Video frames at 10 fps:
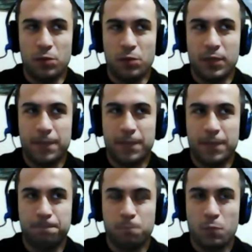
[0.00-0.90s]
you
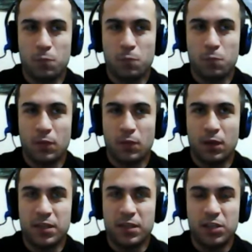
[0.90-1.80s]
know,
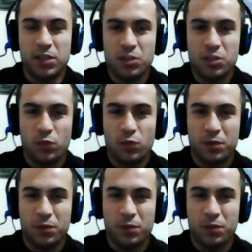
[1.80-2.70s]
as a teacher,
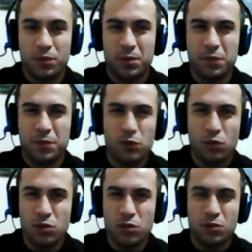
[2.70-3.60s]
if you
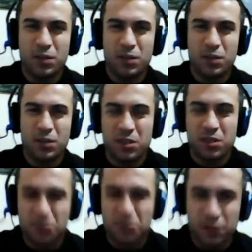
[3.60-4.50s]
don't do
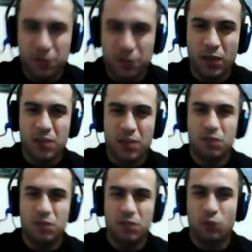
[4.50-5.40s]
something different, you
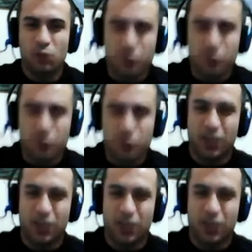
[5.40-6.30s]
cannot develop
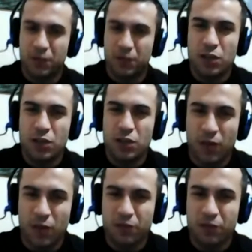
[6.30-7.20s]
yourself.
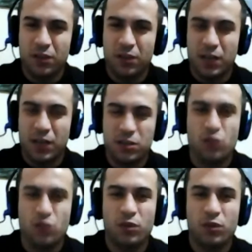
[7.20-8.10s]
So I
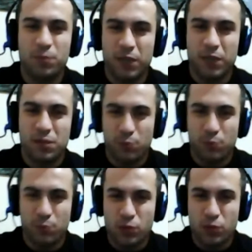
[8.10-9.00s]
strongly believe the
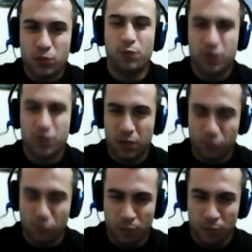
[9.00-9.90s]
importance of personal
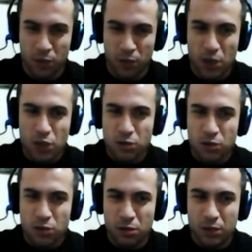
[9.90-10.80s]
development.
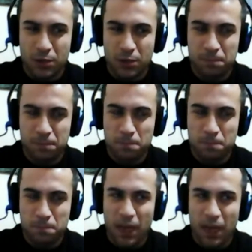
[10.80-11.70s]
So
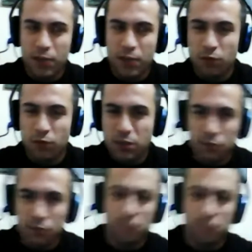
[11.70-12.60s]
I saw lots
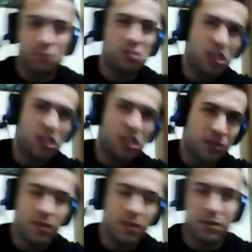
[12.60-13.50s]
of
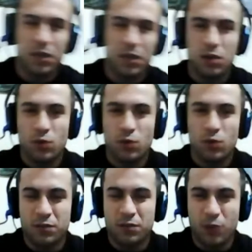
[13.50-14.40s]
teachers who
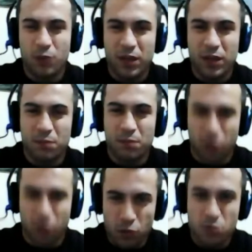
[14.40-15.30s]
are writing
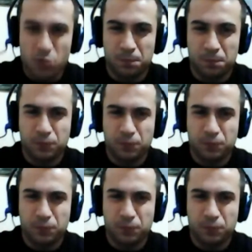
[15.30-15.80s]
blogs,